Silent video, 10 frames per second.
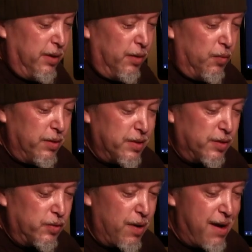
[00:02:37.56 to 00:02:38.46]
which is
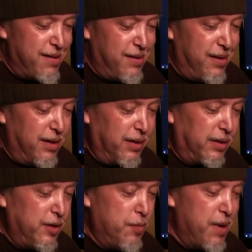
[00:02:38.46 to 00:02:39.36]
great. And in
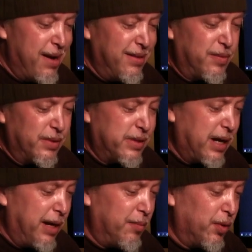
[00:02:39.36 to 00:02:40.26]
Cubase with
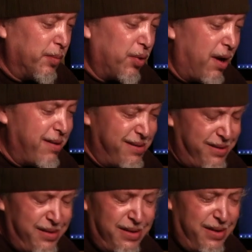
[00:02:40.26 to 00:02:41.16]
Steinberg product,
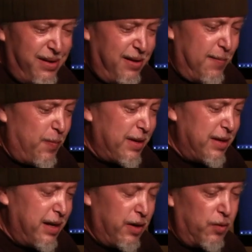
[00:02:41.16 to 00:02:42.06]

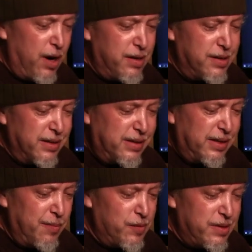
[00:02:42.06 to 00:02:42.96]
the integration is
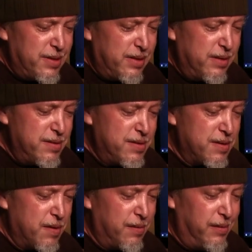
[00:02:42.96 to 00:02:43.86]
seamless.
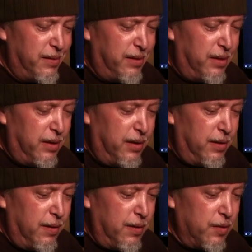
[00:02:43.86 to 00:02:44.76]
So
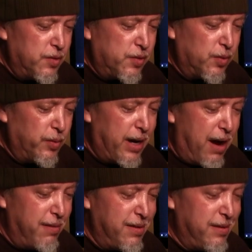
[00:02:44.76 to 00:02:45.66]
here's
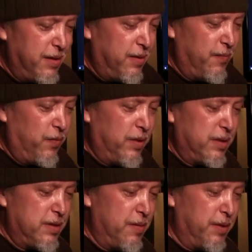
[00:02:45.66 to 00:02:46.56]
Surreality.
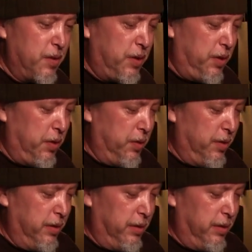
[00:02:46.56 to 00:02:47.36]
So we go here,